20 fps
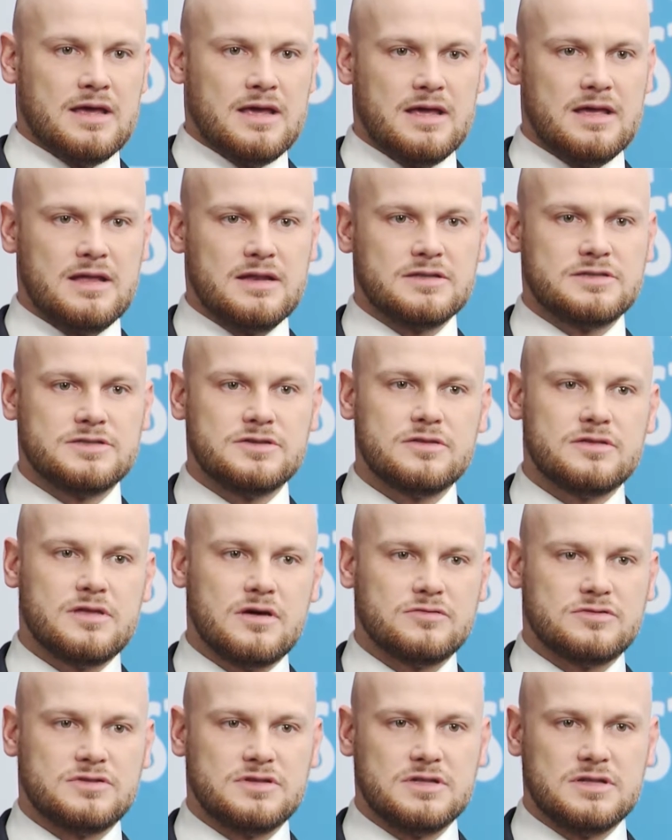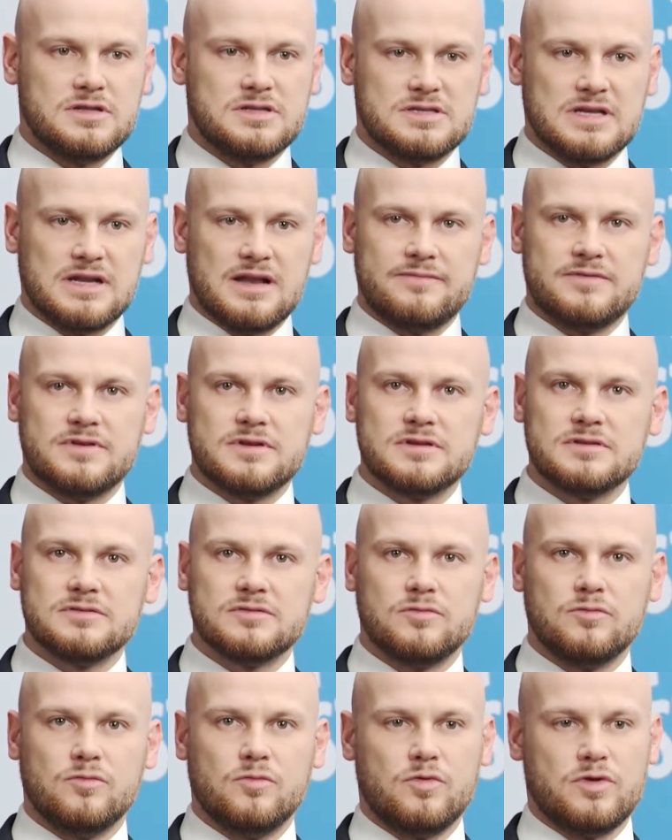In 2011,
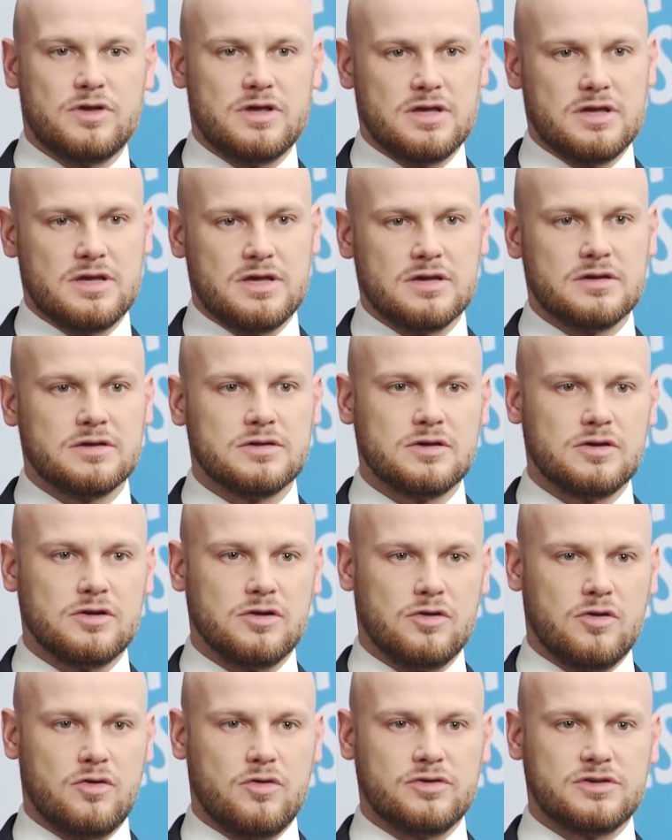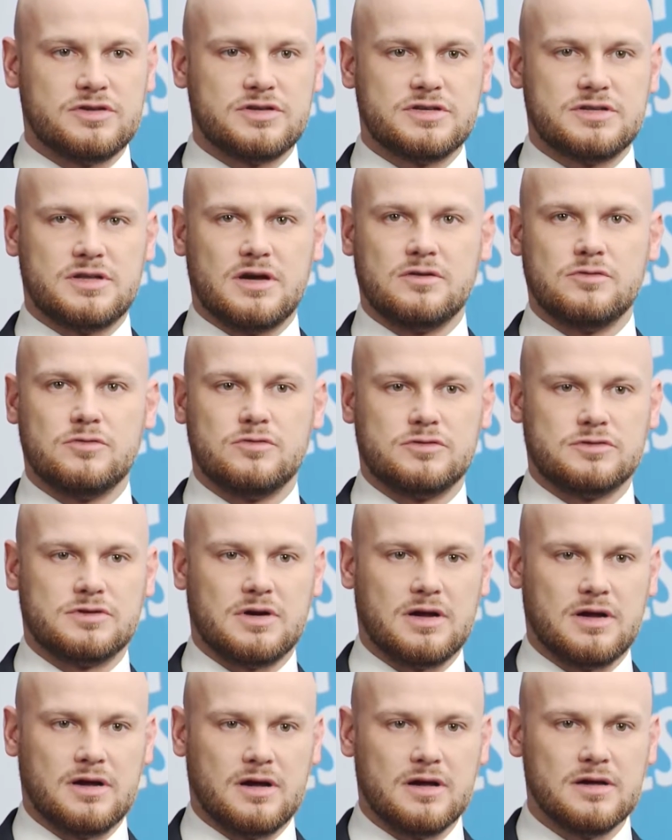we launched our
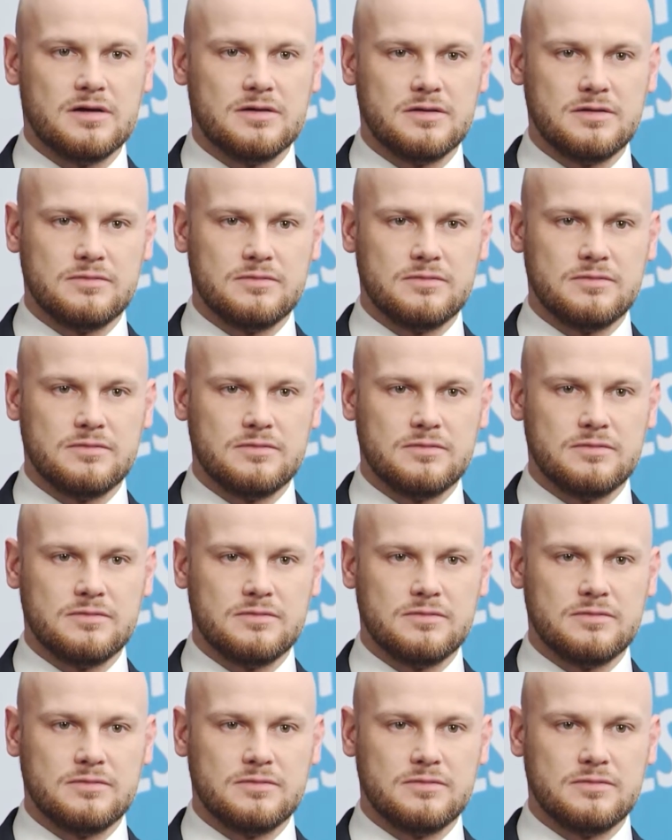uh,